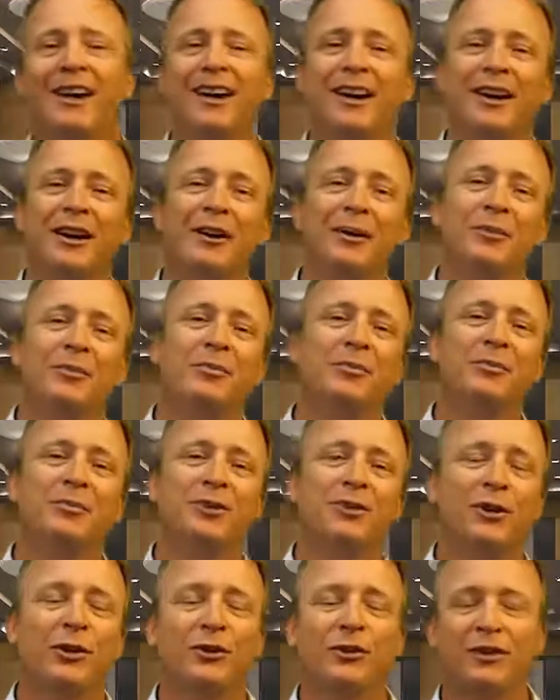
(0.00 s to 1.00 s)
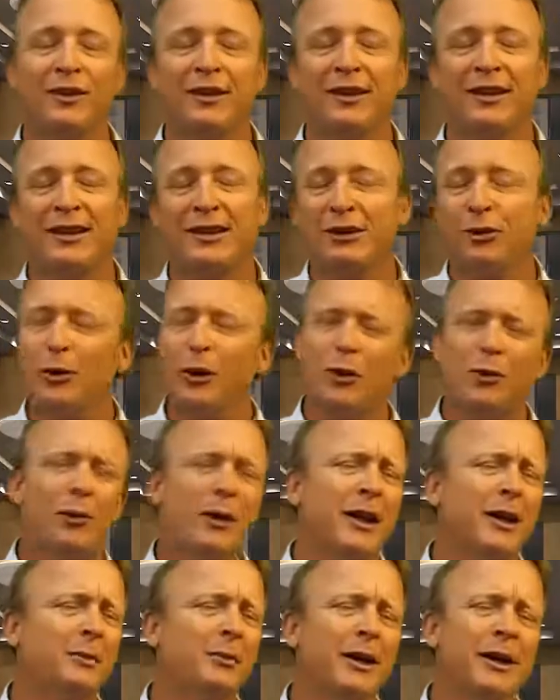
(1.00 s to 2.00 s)
Um, so it's a
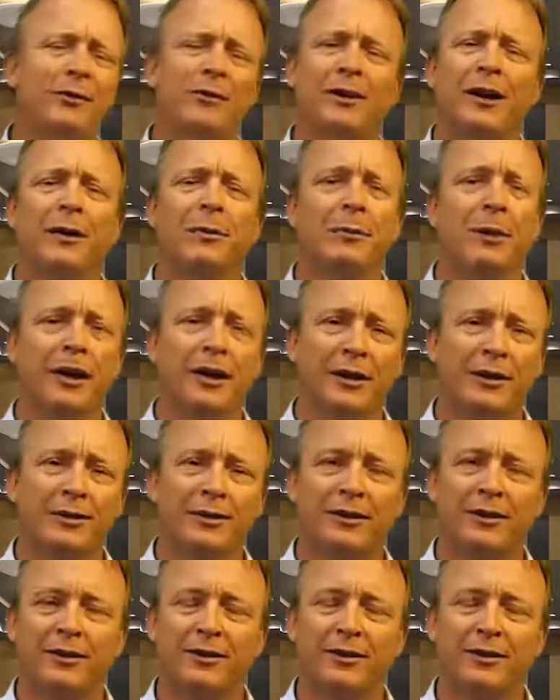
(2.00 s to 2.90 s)
quick way to make five bucks.